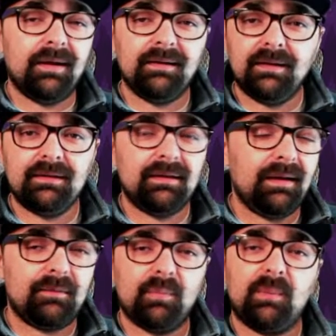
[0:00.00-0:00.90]
And then,
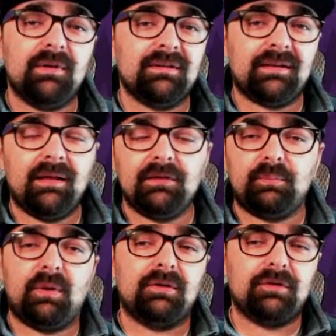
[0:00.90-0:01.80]
yeah, maybe a skelly
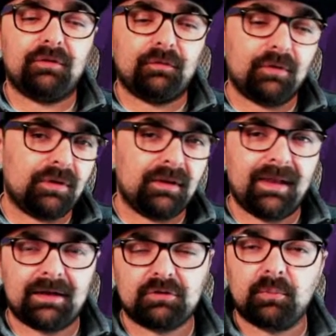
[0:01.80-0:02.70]
spell just for a little
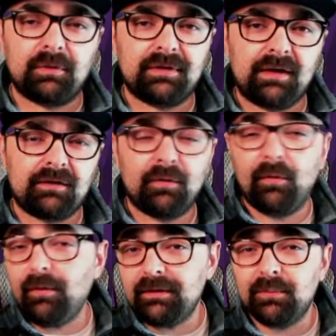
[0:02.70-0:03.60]
extra protection,
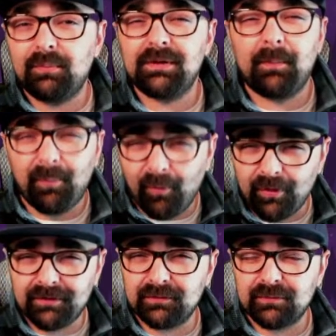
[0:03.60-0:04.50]
or you can bring a
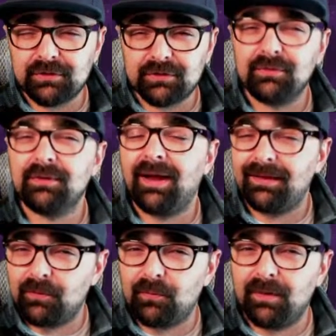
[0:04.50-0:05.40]
poison with you.
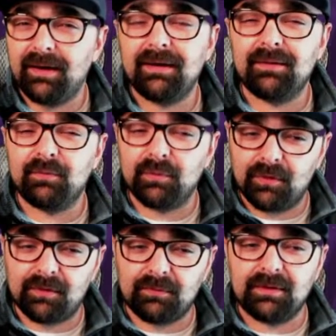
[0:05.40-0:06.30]
Either way would
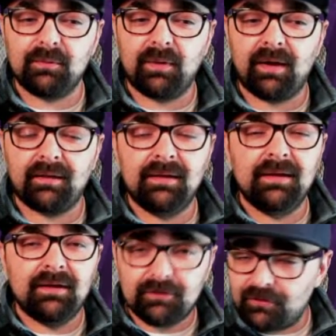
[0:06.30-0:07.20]
work really well.
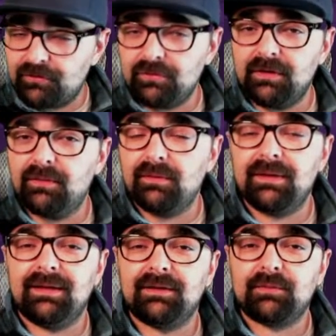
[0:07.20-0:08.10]
So Junior,
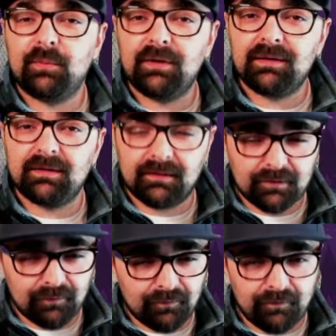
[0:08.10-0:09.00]
really nice work.
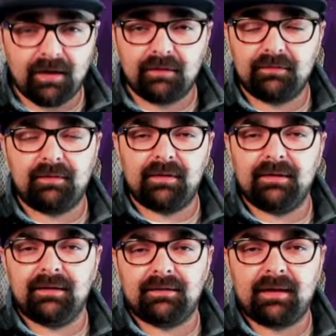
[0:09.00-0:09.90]
Very, very
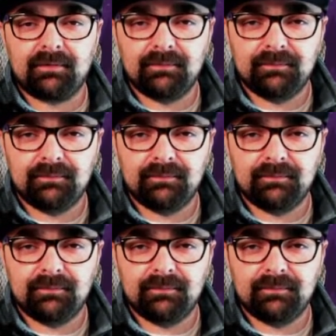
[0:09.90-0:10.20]
good attack.